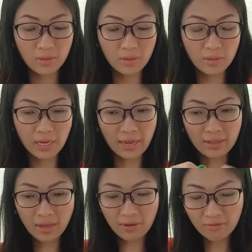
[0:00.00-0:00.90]
you can
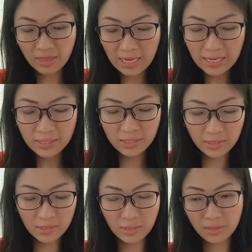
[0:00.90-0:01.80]
give
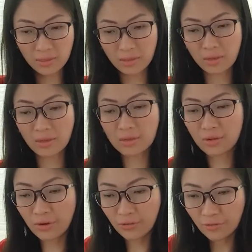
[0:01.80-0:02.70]
these to
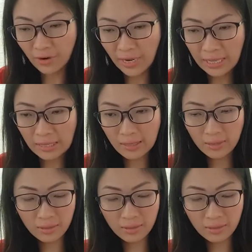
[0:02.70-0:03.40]
your friend,